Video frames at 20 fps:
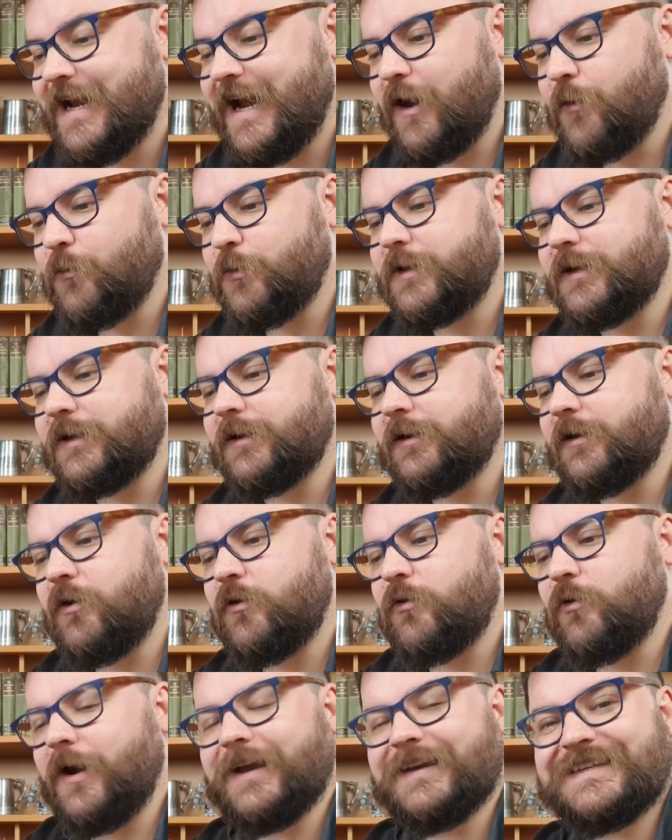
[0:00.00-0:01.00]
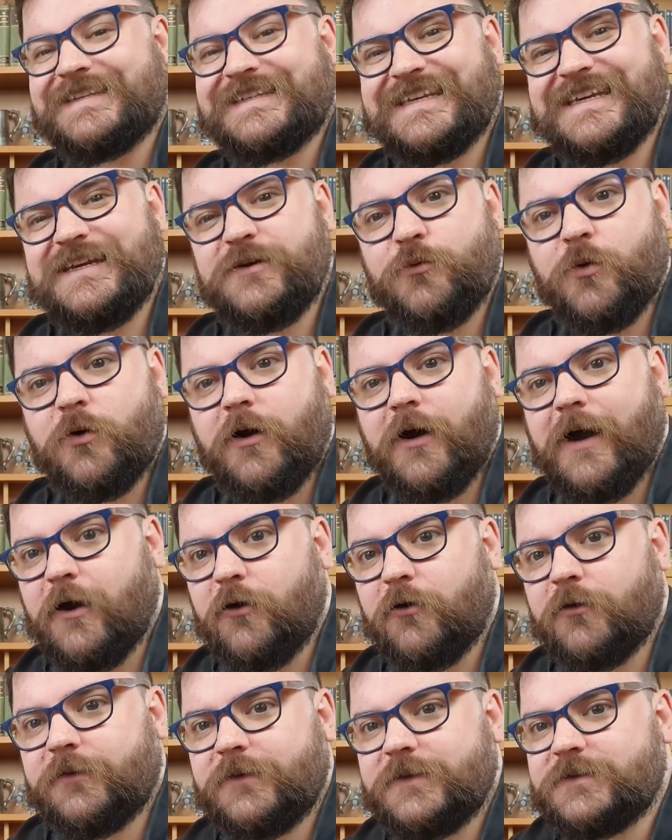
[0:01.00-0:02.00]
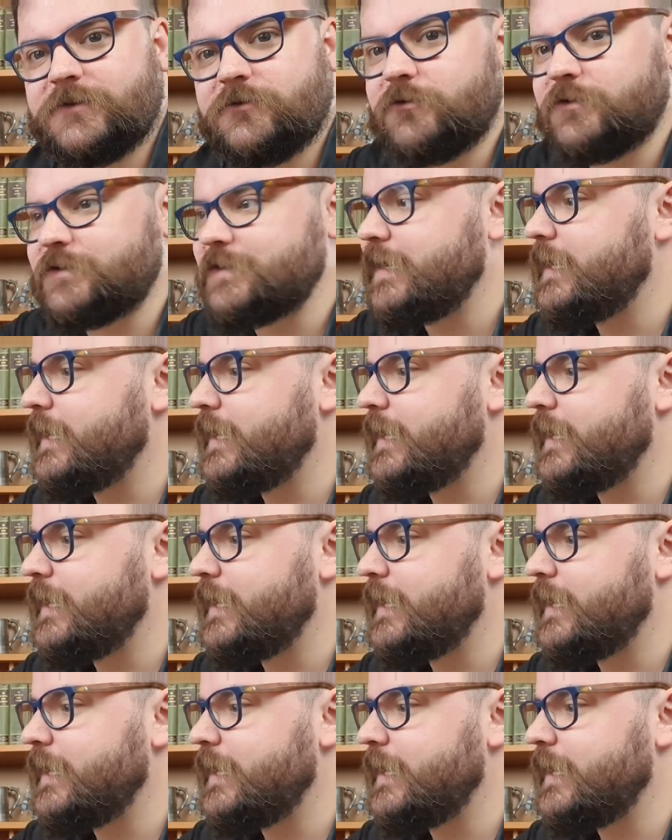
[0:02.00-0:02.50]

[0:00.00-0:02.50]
and we can go and see what our thistles